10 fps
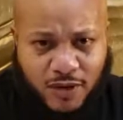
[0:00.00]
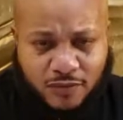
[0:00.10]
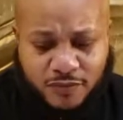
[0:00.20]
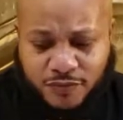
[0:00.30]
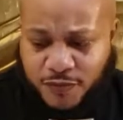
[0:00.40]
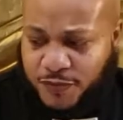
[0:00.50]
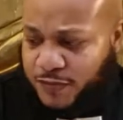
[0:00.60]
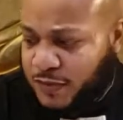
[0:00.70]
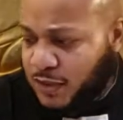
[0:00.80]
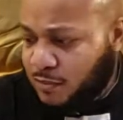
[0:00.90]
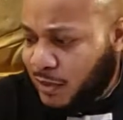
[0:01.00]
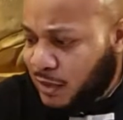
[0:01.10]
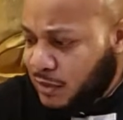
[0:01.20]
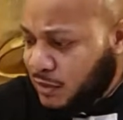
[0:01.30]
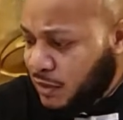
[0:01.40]
of them for 15
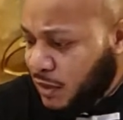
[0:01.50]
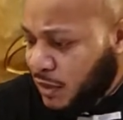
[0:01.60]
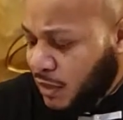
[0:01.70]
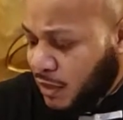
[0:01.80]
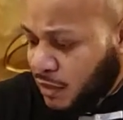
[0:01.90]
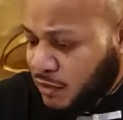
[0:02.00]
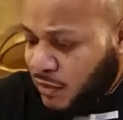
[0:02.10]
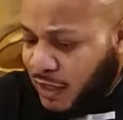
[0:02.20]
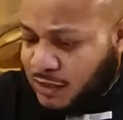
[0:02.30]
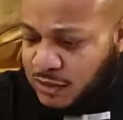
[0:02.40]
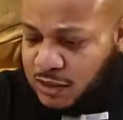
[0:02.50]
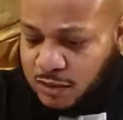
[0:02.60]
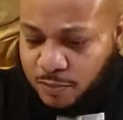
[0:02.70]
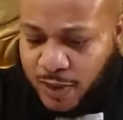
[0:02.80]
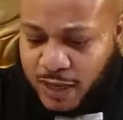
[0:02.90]
bucks. So I just
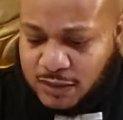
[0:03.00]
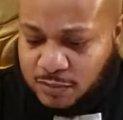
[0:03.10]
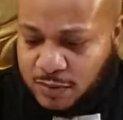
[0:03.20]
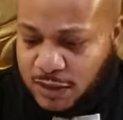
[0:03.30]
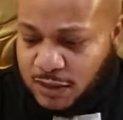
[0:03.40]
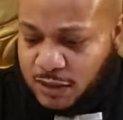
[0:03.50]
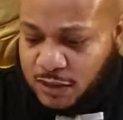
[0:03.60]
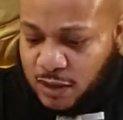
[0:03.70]
couldn't pass up that deal.